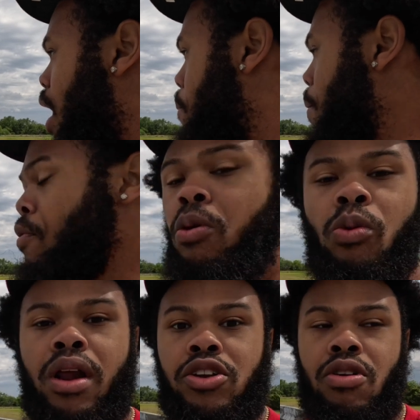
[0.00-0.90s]
and people would
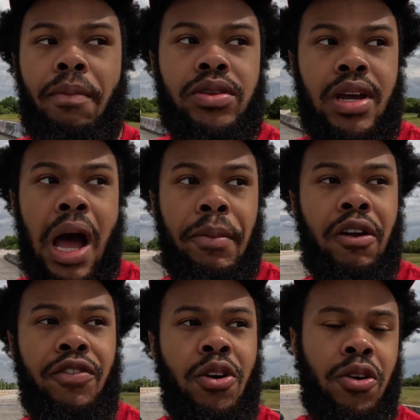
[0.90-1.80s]
want to drop the top in a
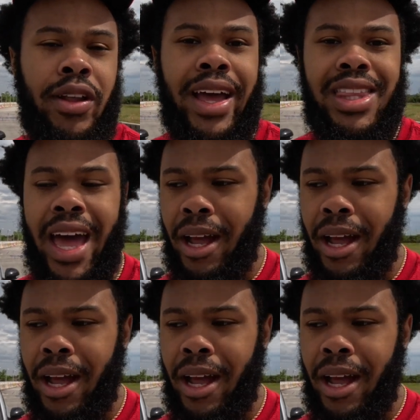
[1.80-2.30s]
vehicle like that.